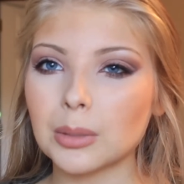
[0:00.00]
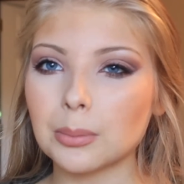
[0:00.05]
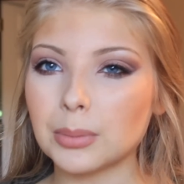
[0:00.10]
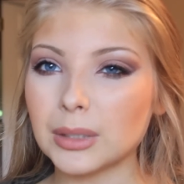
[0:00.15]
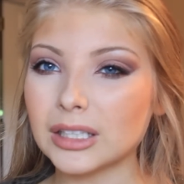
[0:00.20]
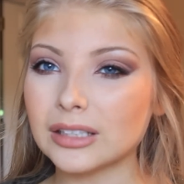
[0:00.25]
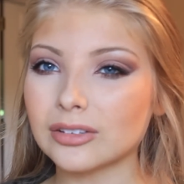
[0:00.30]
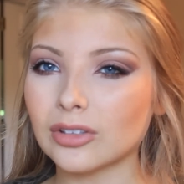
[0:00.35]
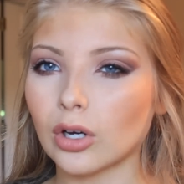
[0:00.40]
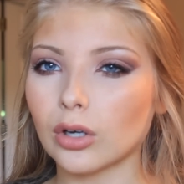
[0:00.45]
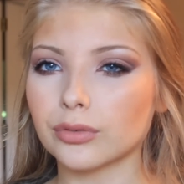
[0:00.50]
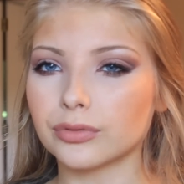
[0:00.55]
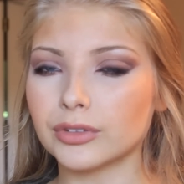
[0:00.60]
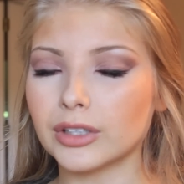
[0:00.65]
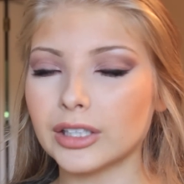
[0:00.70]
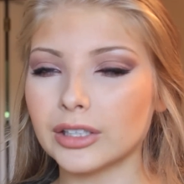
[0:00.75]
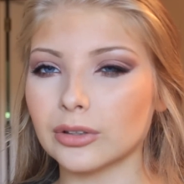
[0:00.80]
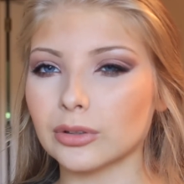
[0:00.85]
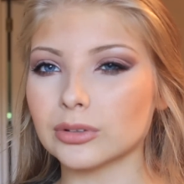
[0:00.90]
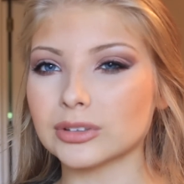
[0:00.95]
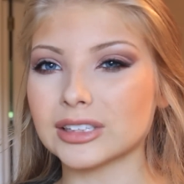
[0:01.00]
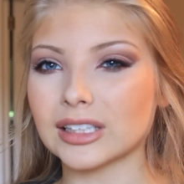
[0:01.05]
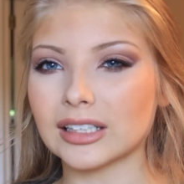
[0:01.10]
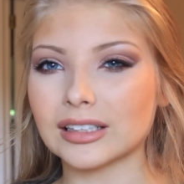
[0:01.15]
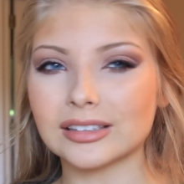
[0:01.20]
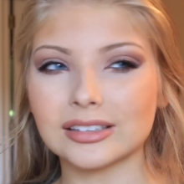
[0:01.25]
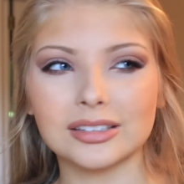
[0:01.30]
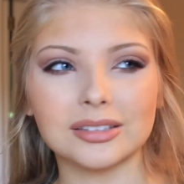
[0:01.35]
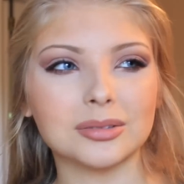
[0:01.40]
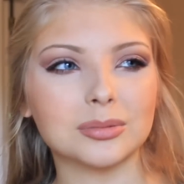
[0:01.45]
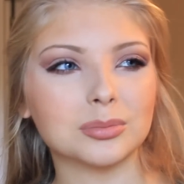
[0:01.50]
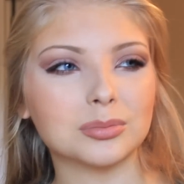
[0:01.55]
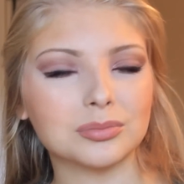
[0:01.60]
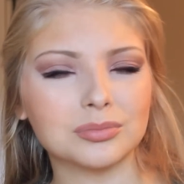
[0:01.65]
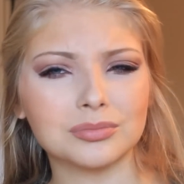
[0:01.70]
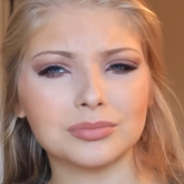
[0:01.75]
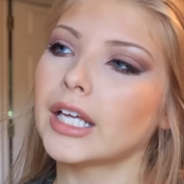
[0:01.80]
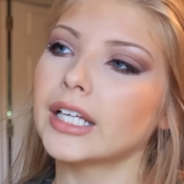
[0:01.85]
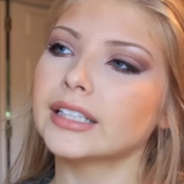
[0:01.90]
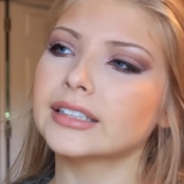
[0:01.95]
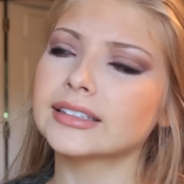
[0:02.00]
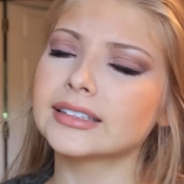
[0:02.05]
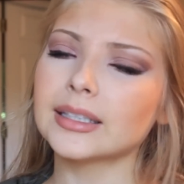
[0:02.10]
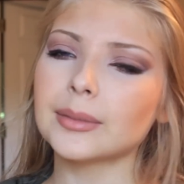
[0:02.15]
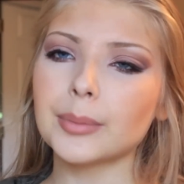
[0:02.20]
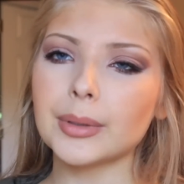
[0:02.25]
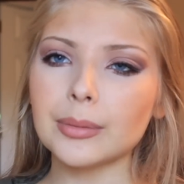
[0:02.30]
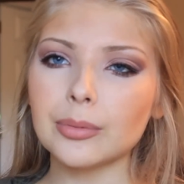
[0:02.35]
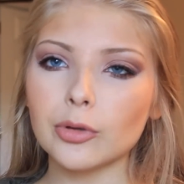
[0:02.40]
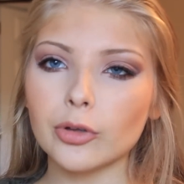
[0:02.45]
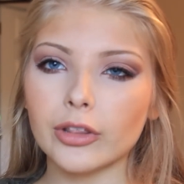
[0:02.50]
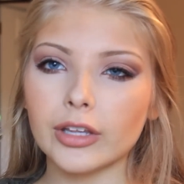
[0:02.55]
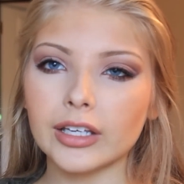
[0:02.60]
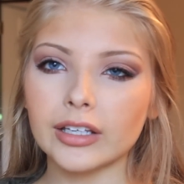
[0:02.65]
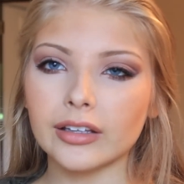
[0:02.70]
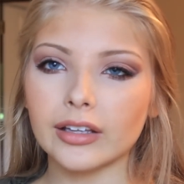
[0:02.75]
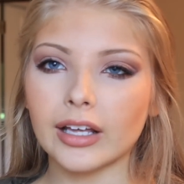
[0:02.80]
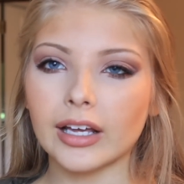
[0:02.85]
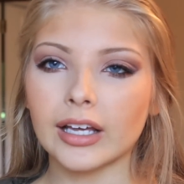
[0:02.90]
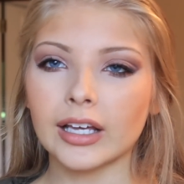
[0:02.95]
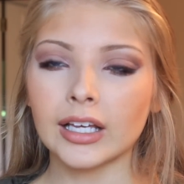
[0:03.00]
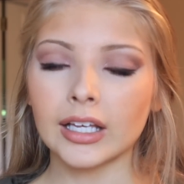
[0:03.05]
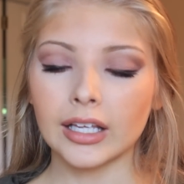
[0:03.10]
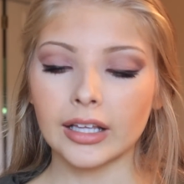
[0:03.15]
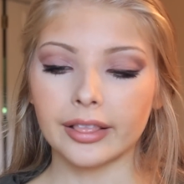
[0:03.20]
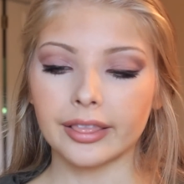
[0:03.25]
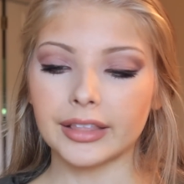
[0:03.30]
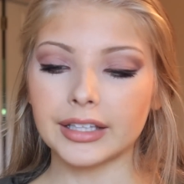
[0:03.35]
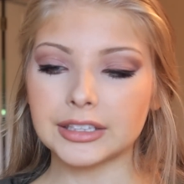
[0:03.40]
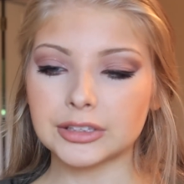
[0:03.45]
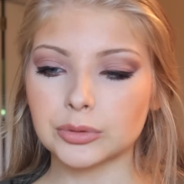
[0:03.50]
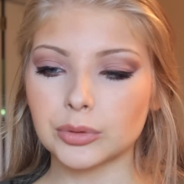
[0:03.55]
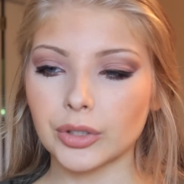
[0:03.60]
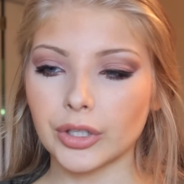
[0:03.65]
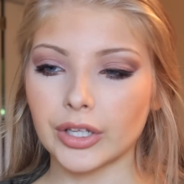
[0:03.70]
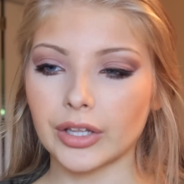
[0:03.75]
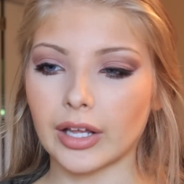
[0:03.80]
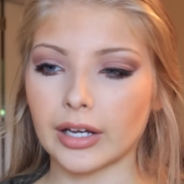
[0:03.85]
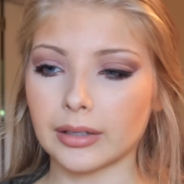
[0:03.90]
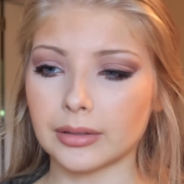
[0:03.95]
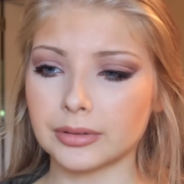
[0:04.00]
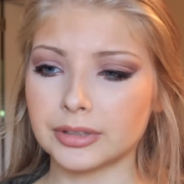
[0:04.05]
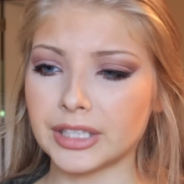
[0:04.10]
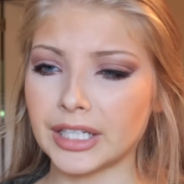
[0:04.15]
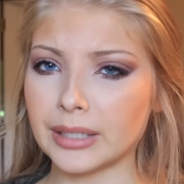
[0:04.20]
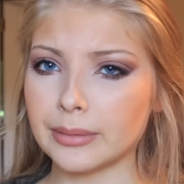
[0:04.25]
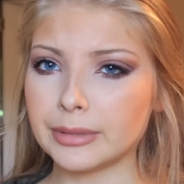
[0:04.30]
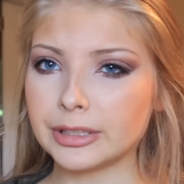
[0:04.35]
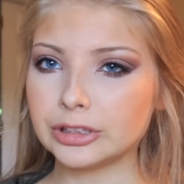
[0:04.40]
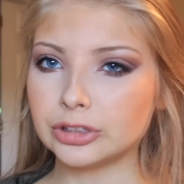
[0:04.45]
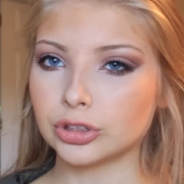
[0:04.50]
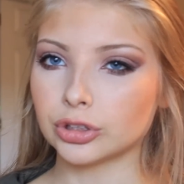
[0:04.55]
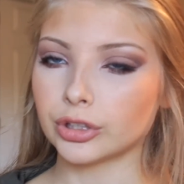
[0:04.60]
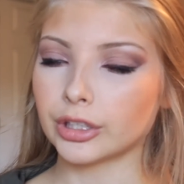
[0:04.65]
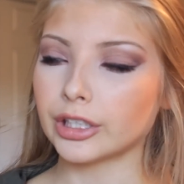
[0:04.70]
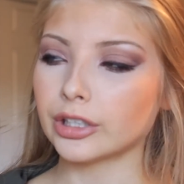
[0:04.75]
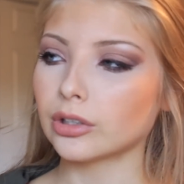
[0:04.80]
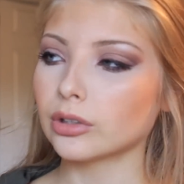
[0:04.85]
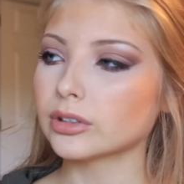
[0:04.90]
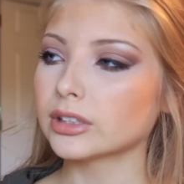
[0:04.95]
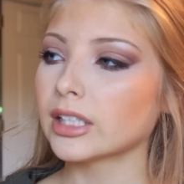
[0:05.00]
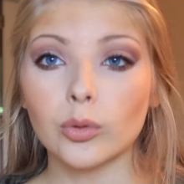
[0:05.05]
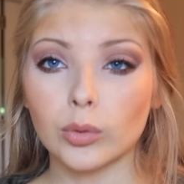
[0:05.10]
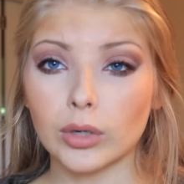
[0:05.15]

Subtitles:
bitten off nails. Like, and some people think that these really like damage your nails.